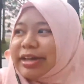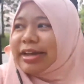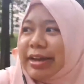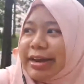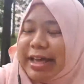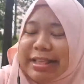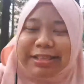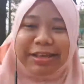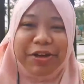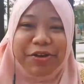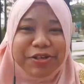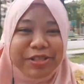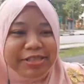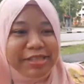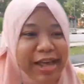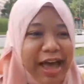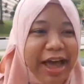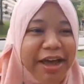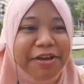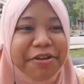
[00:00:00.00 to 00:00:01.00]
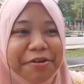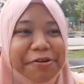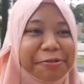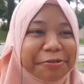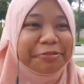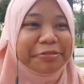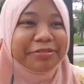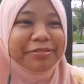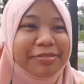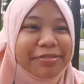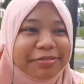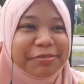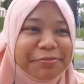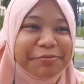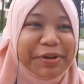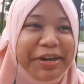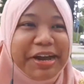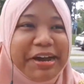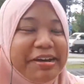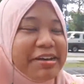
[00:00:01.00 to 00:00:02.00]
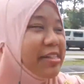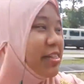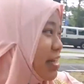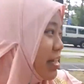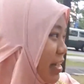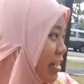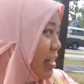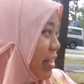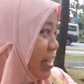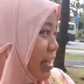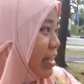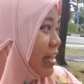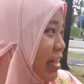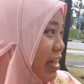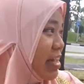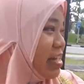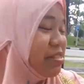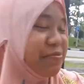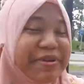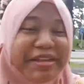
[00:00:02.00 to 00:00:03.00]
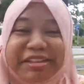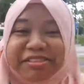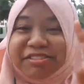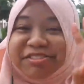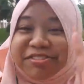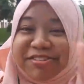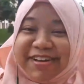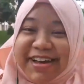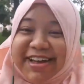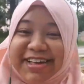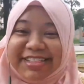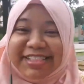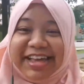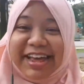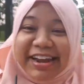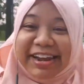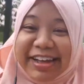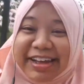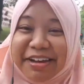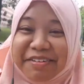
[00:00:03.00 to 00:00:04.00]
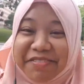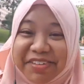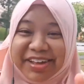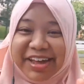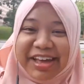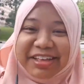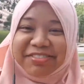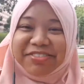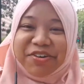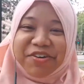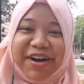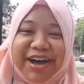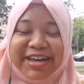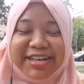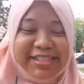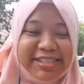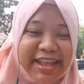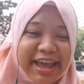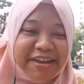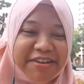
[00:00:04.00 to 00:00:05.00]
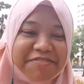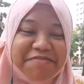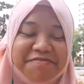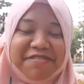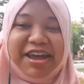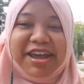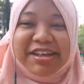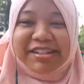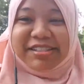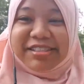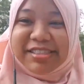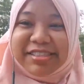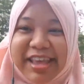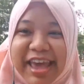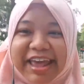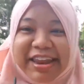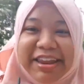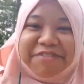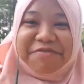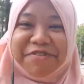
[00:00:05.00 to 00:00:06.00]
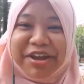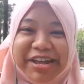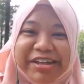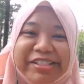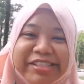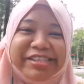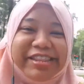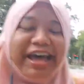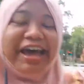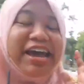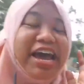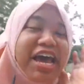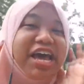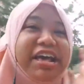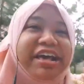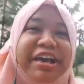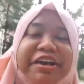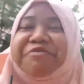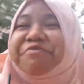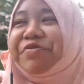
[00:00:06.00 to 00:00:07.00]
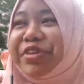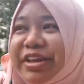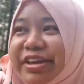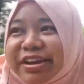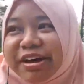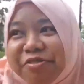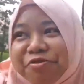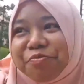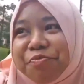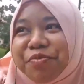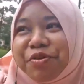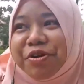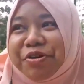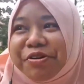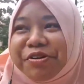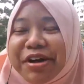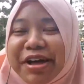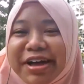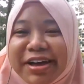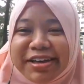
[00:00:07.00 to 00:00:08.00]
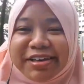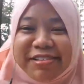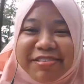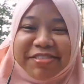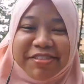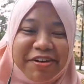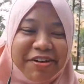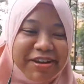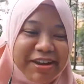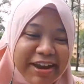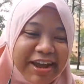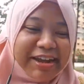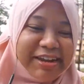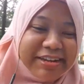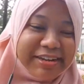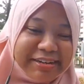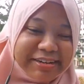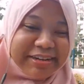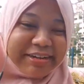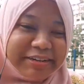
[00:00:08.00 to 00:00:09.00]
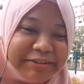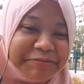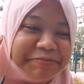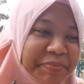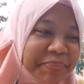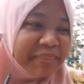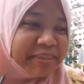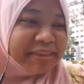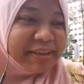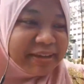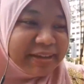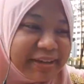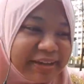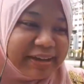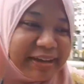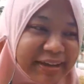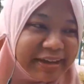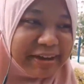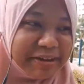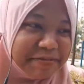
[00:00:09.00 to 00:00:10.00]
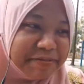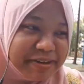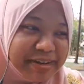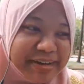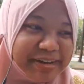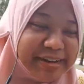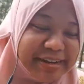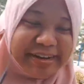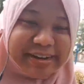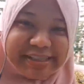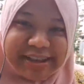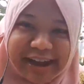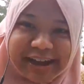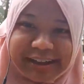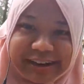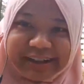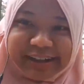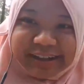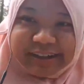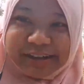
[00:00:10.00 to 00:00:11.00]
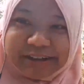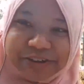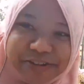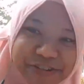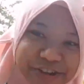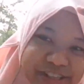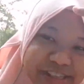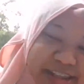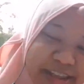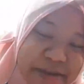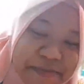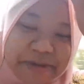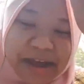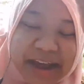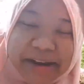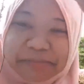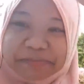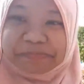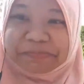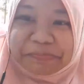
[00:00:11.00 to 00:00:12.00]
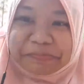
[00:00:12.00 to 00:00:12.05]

That's a good sign, you know, because it's been twice that I come here and twice that it rains, and it rains like heavy downpour. It's not like the tiny drizzling part.